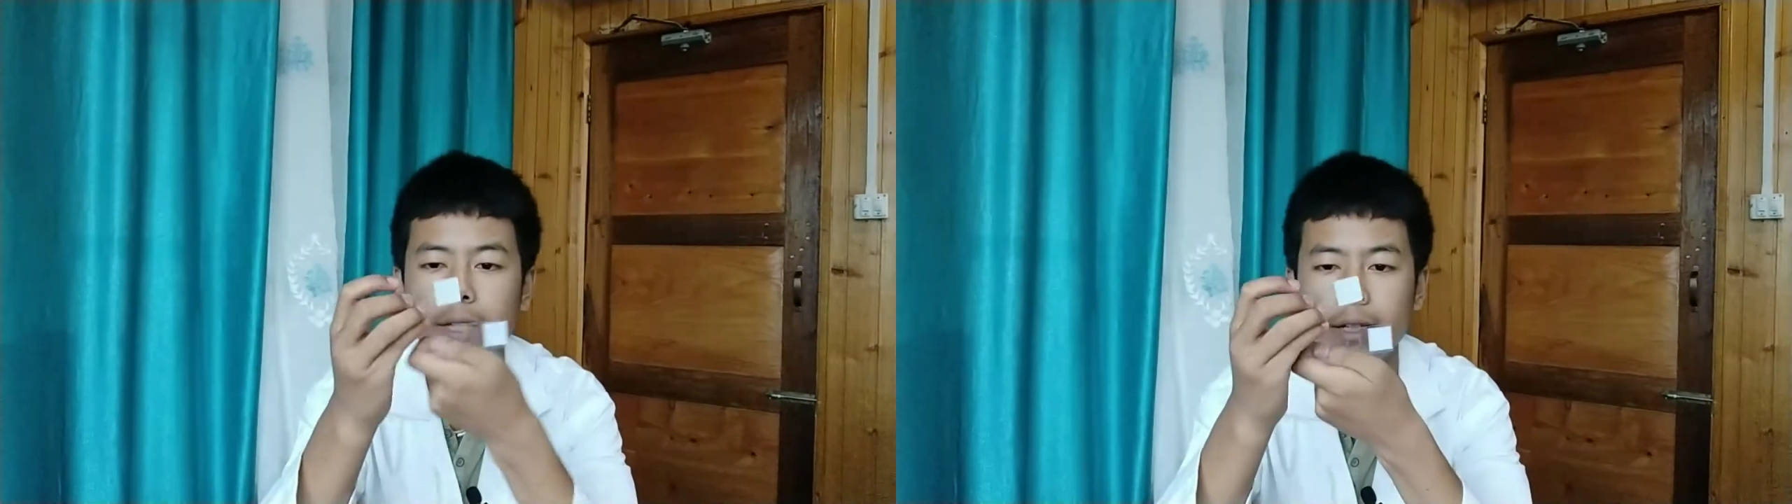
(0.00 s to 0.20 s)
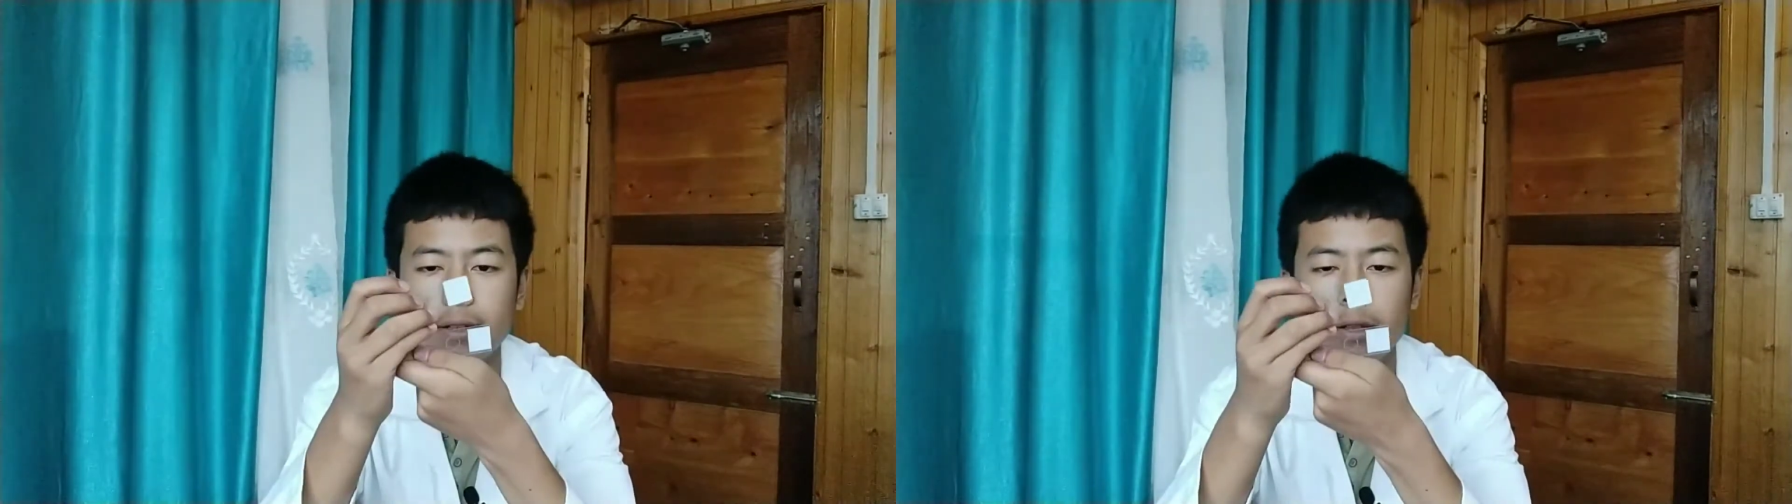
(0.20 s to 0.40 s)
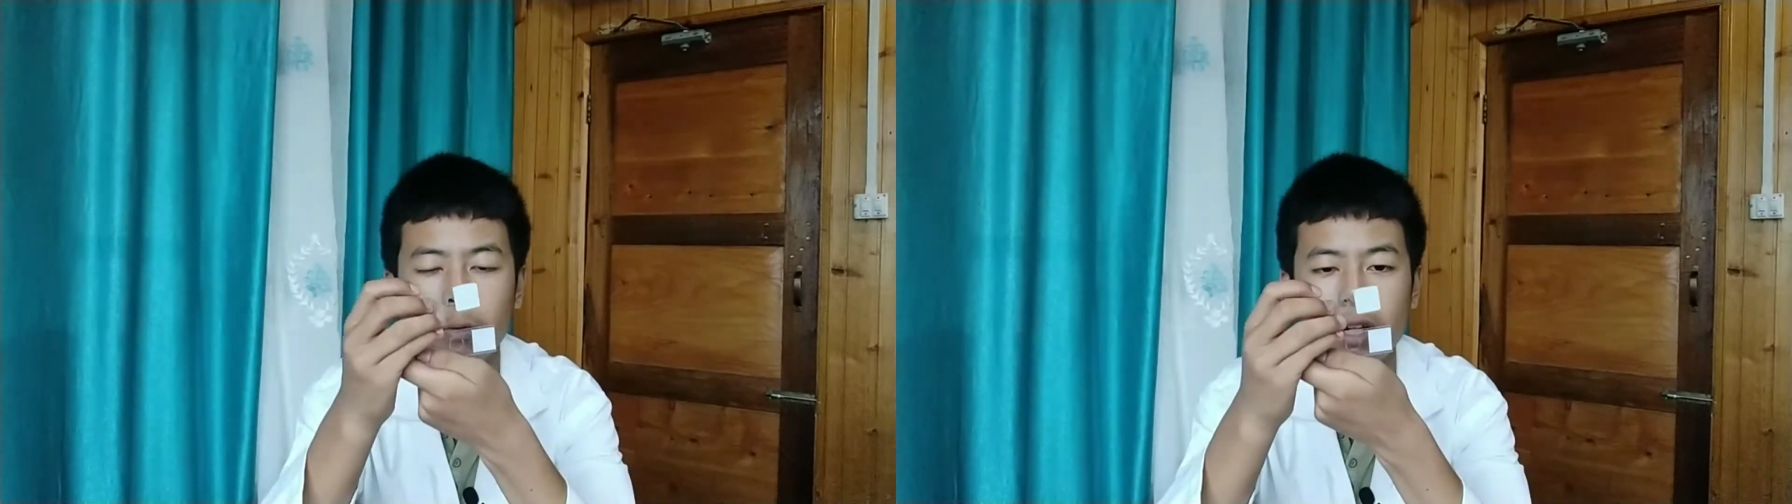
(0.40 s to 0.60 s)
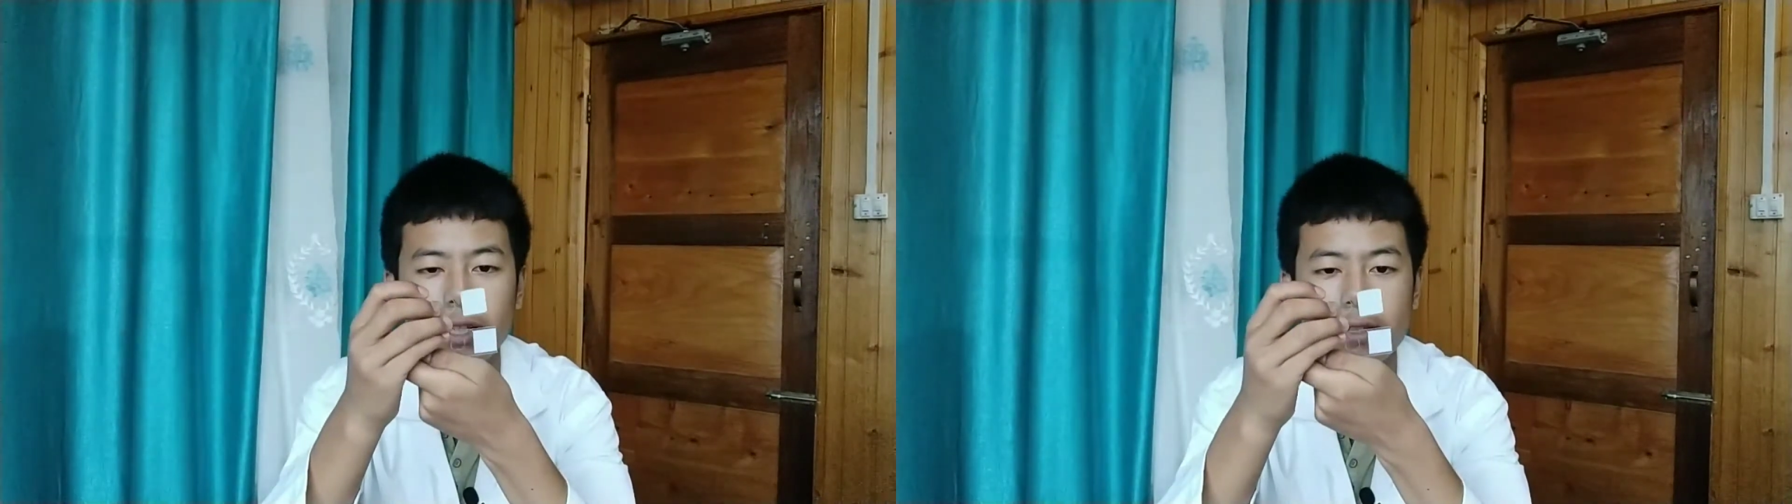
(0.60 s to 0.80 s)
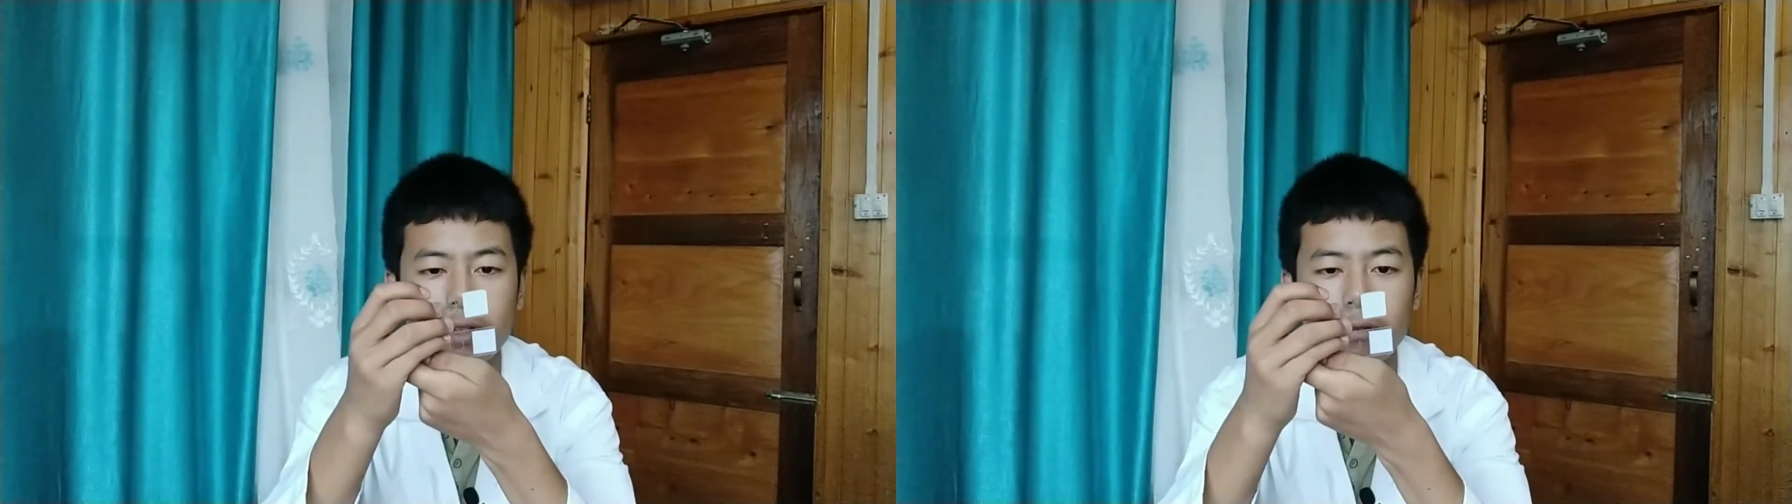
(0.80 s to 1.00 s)
and another
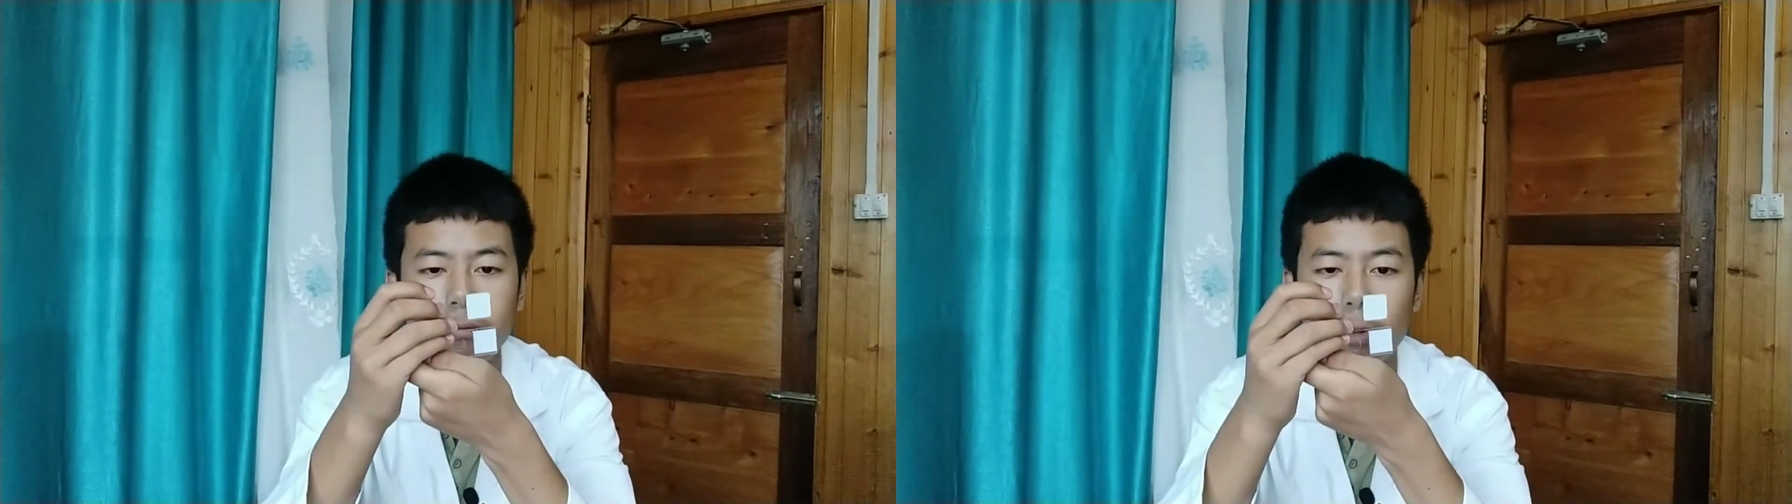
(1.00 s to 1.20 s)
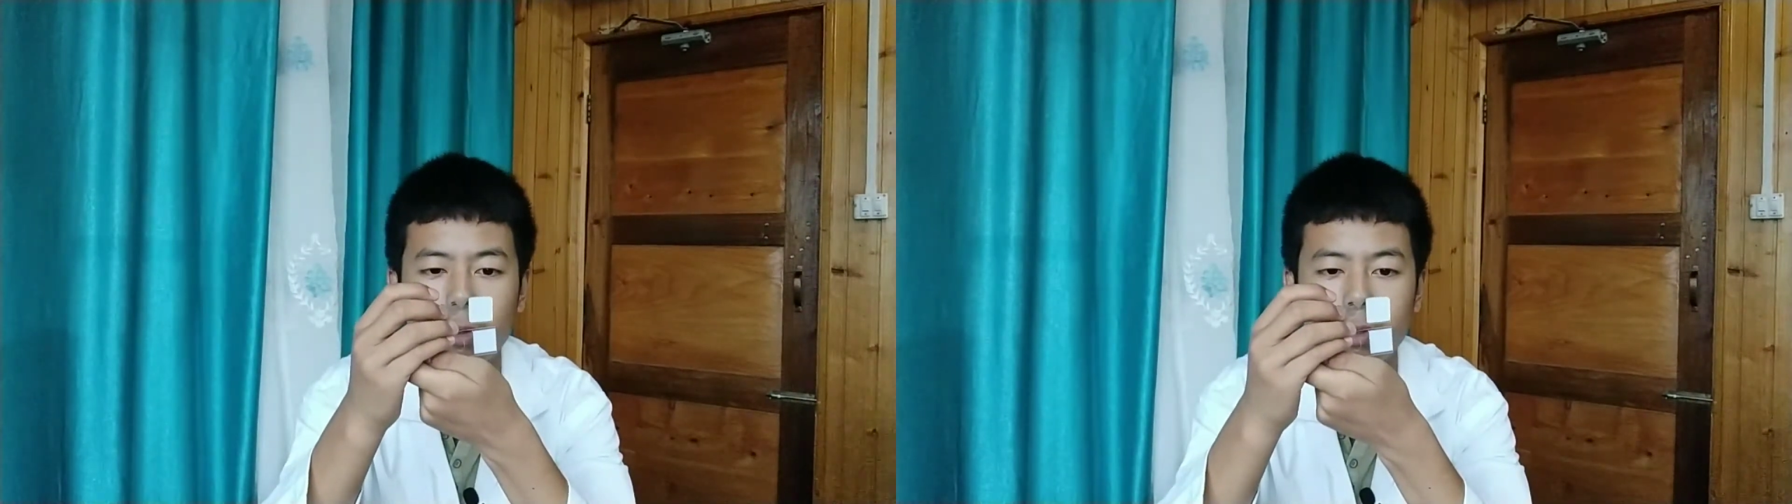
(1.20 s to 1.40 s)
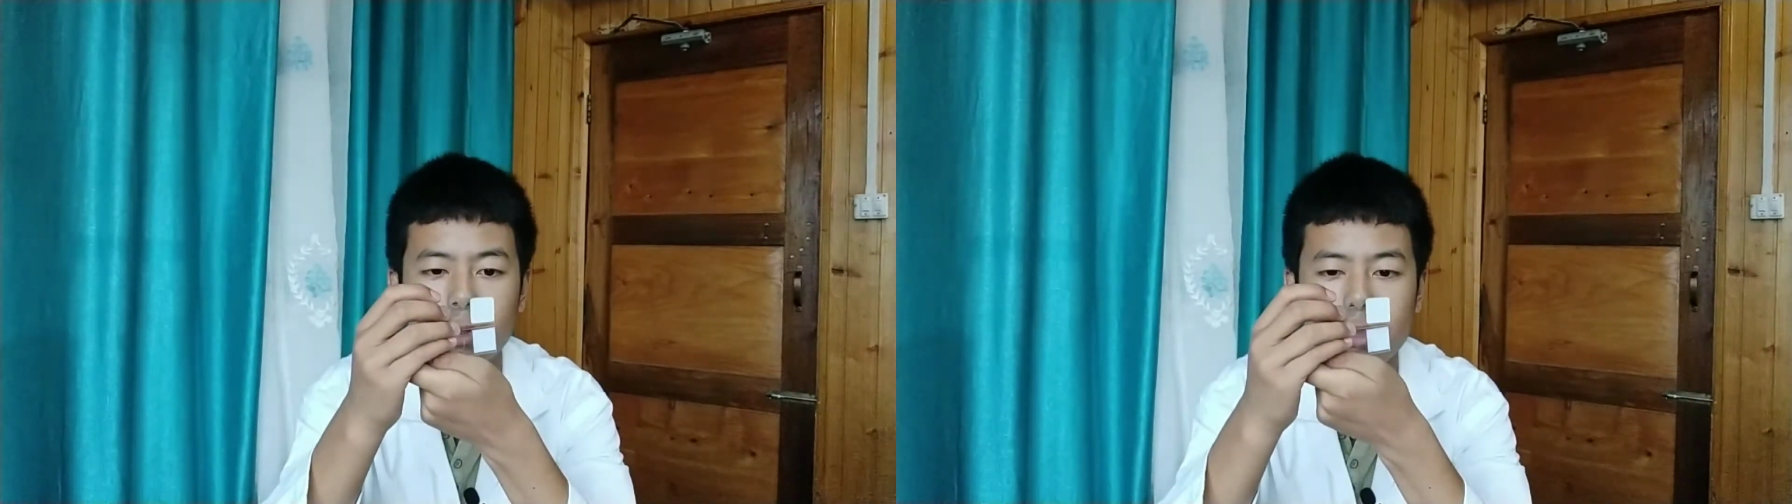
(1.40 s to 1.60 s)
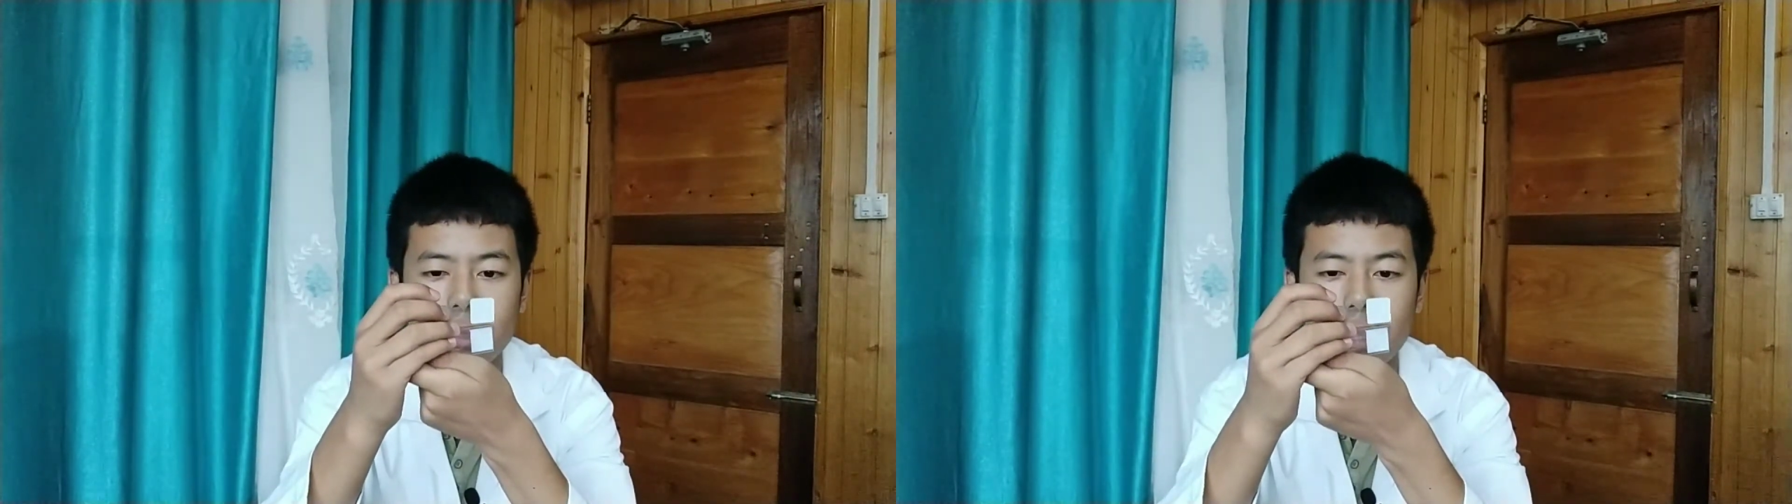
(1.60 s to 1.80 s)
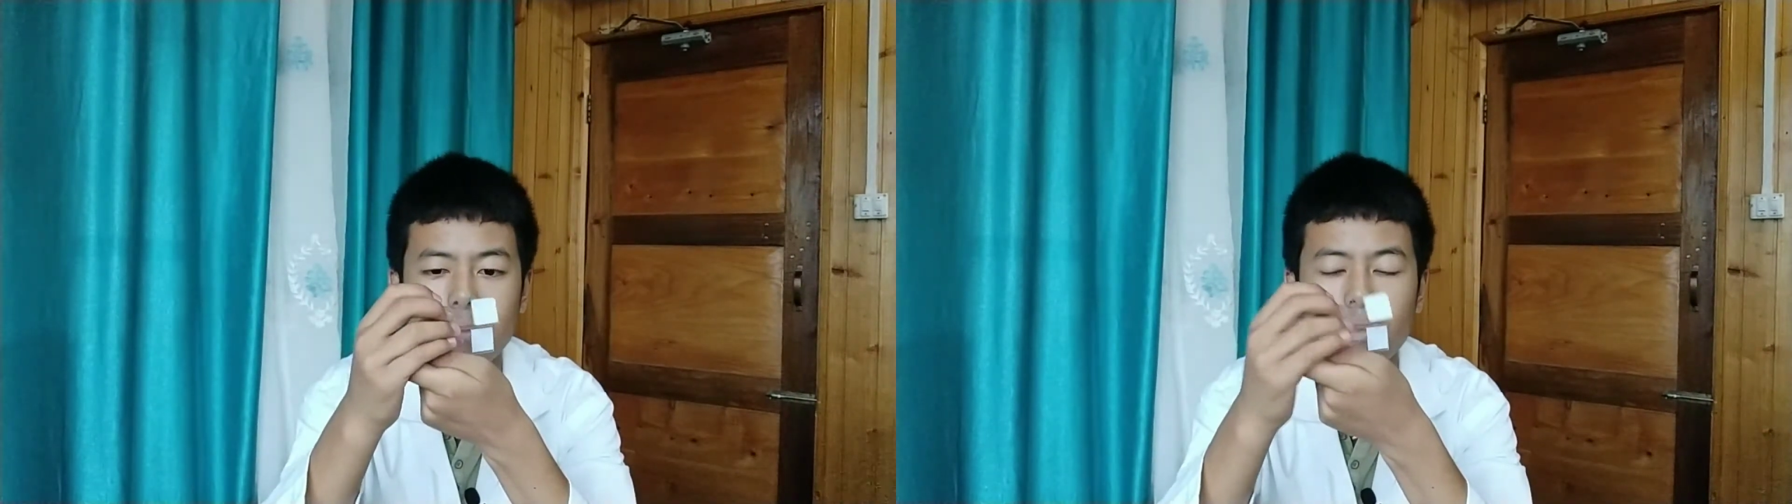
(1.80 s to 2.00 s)
one is of monocot
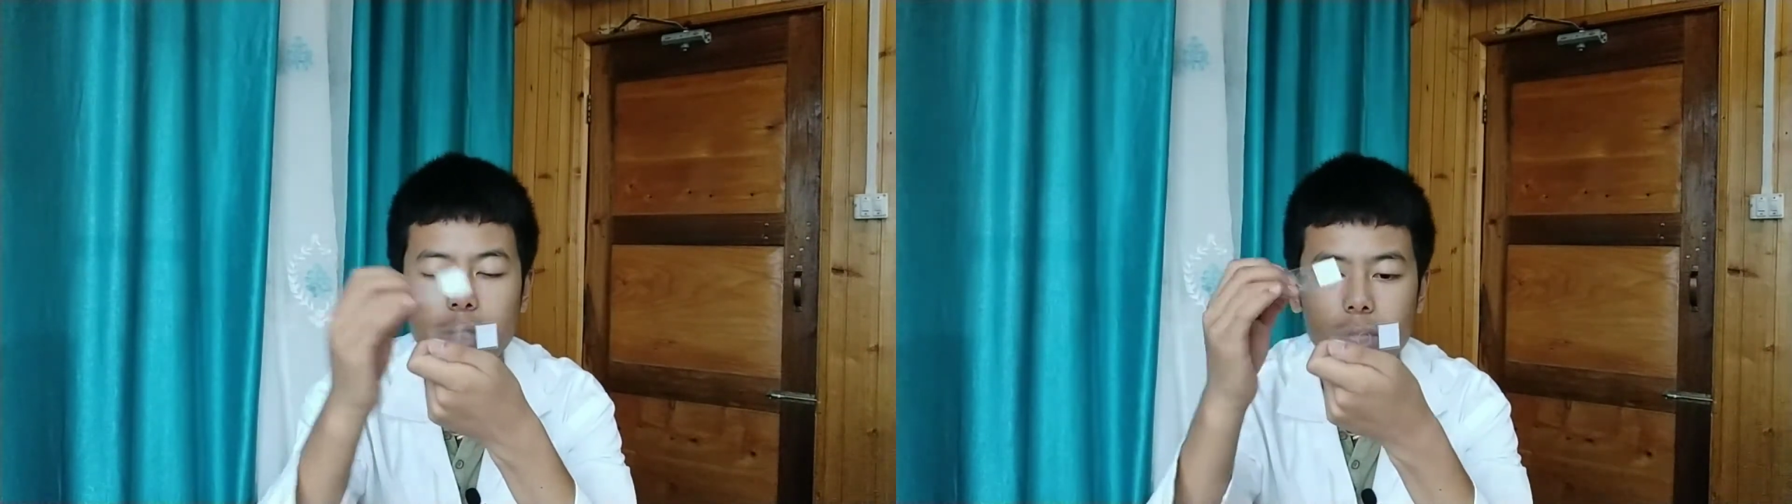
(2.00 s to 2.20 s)
stem,